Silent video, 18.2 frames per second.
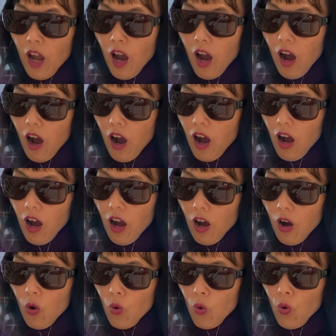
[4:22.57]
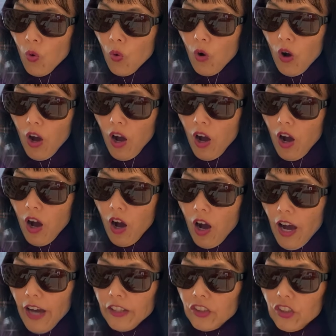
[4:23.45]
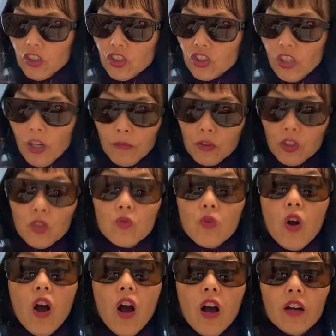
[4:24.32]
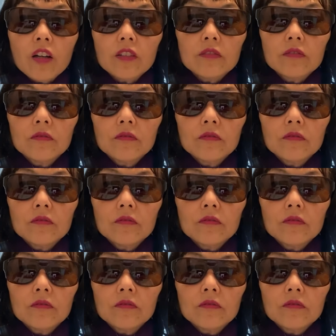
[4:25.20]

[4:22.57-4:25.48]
I did something wrong.